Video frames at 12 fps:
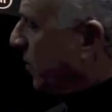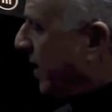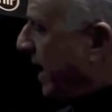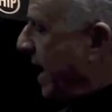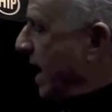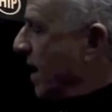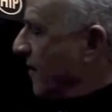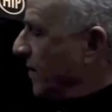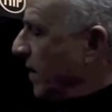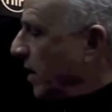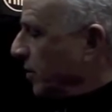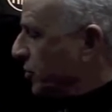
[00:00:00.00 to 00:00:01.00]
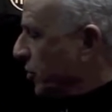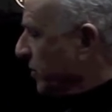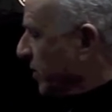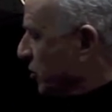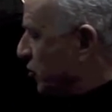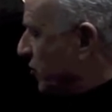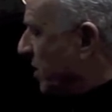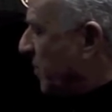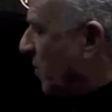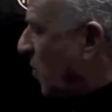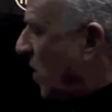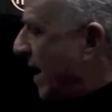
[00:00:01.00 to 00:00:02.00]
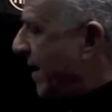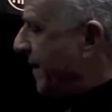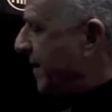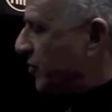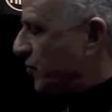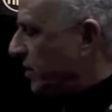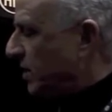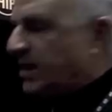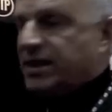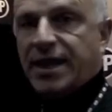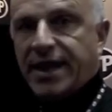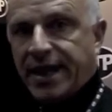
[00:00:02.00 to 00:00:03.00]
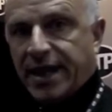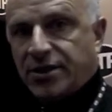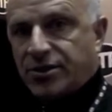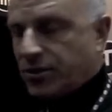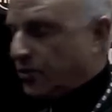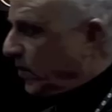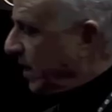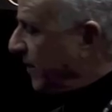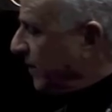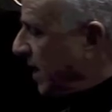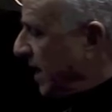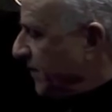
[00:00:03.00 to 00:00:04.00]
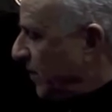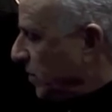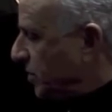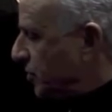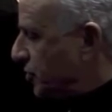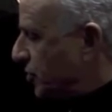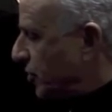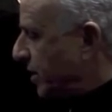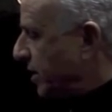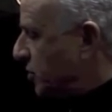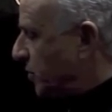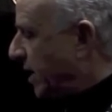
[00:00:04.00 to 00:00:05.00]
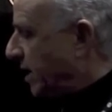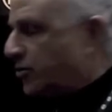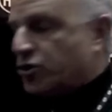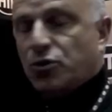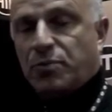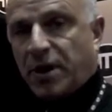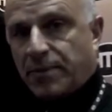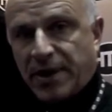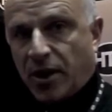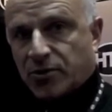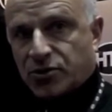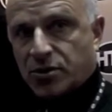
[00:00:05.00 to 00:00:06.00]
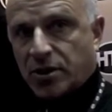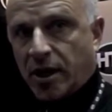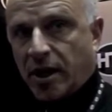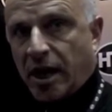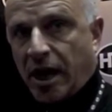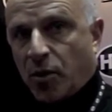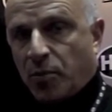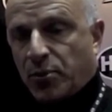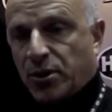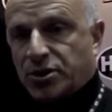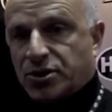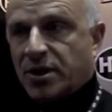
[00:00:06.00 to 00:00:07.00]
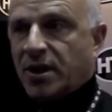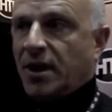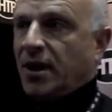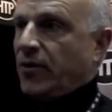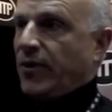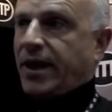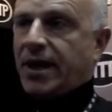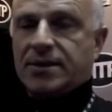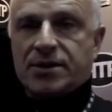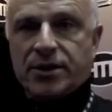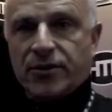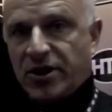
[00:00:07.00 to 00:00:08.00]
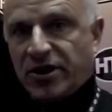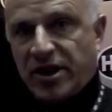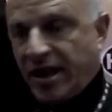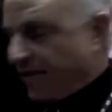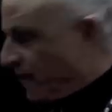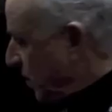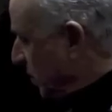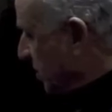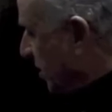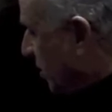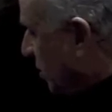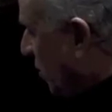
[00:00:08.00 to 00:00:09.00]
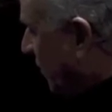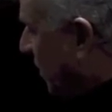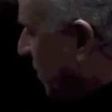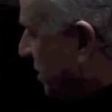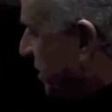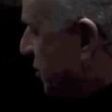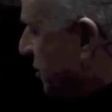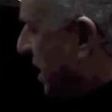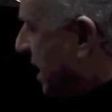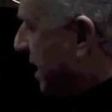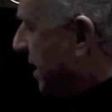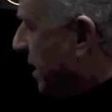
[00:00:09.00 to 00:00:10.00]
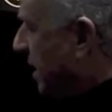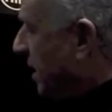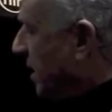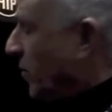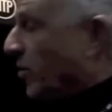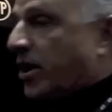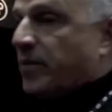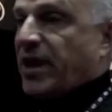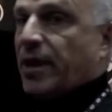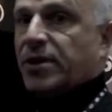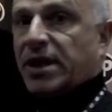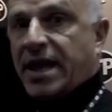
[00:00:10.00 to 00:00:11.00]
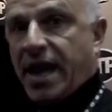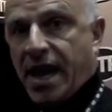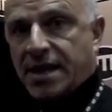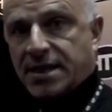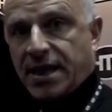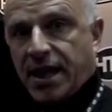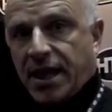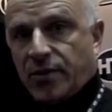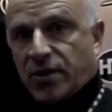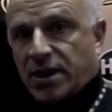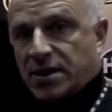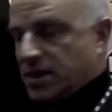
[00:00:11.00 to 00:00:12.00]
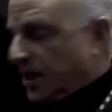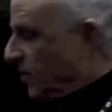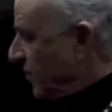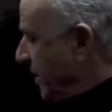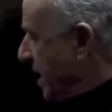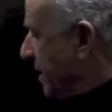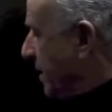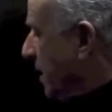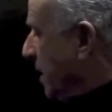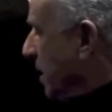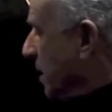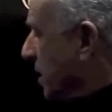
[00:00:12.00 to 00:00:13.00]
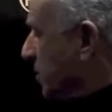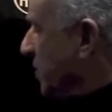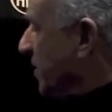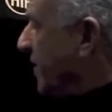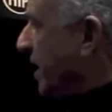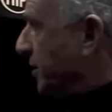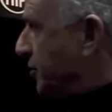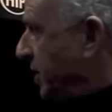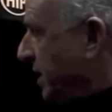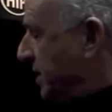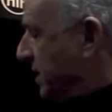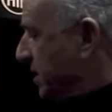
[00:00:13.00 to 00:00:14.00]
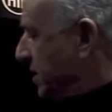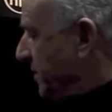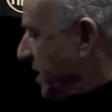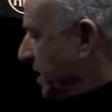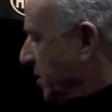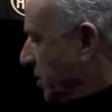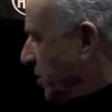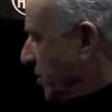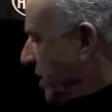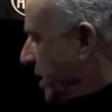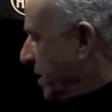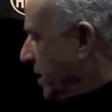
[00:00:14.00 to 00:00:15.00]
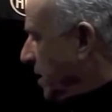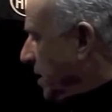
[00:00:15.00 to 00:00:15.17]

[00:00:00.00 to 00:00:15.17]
We have our terminal strip and wiring is real easy to get to. We have line voltage circuits. We got two pump outs uh, outputs. We got zero to 10 volt on the low voltage side we're going to be able to cascade with a single vent because we've got a check system in the unit.